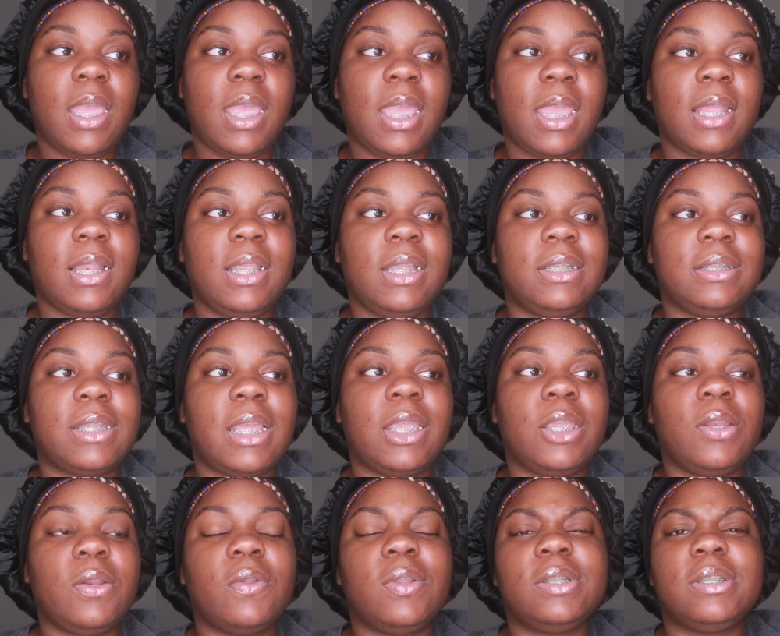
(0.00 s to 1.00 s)
and he's
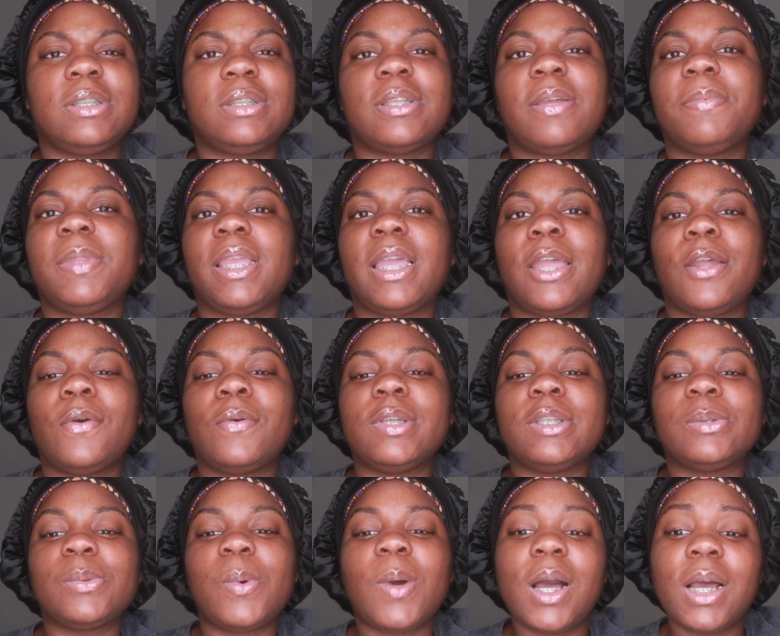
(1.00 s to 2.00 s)
like you know this is something I
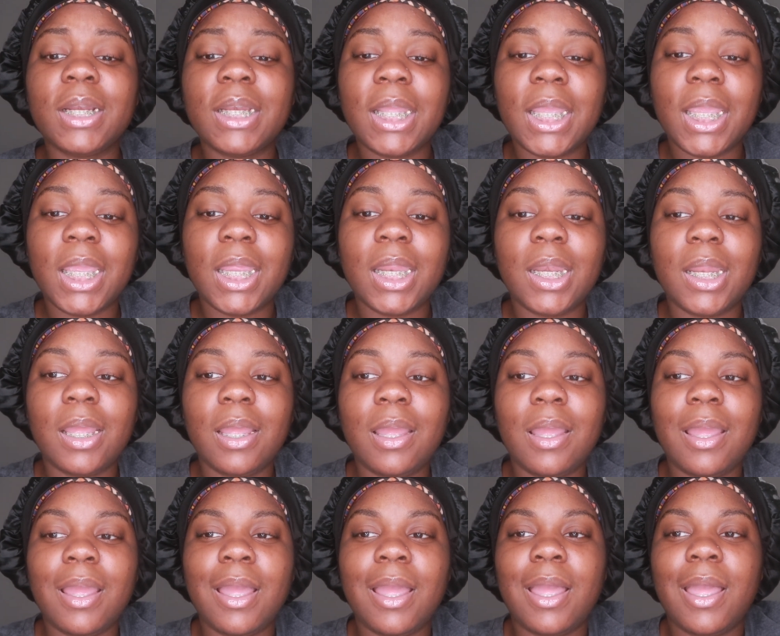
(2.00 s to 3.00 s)
always wanted
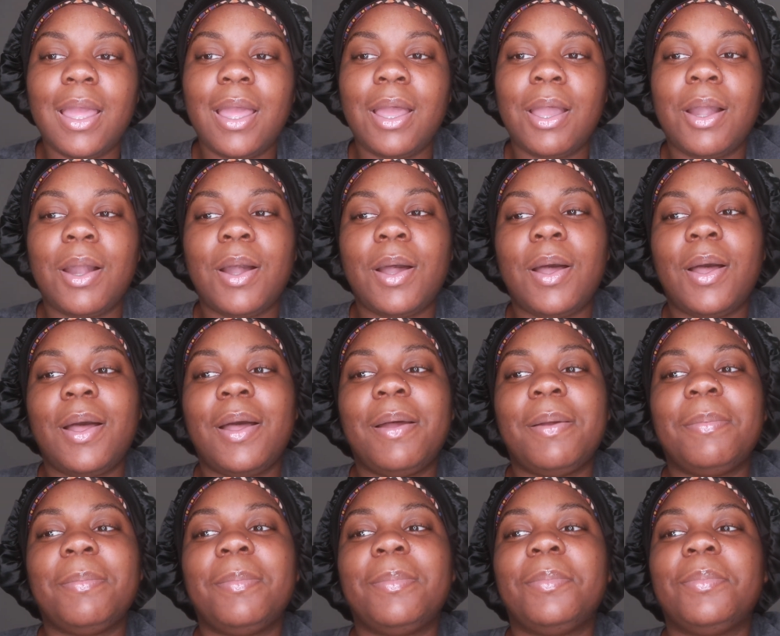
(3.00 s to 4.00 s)

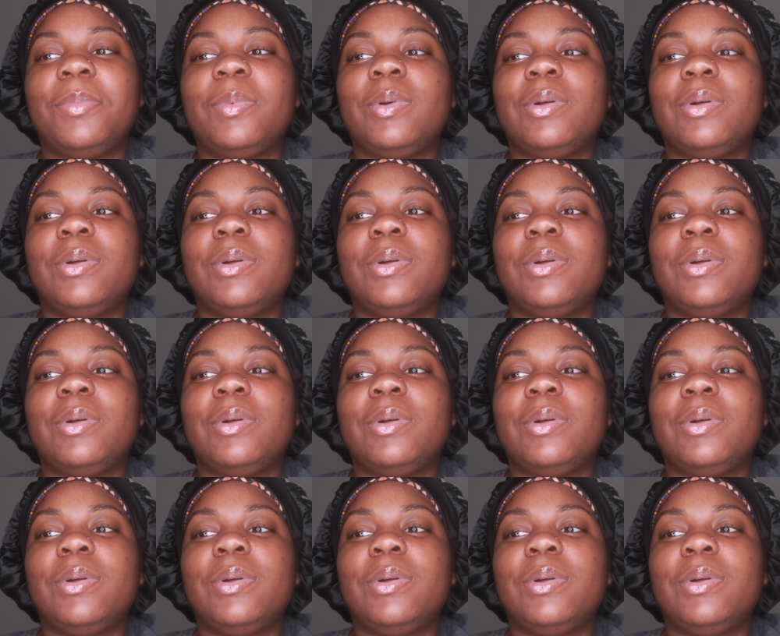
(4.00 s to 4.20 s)
um,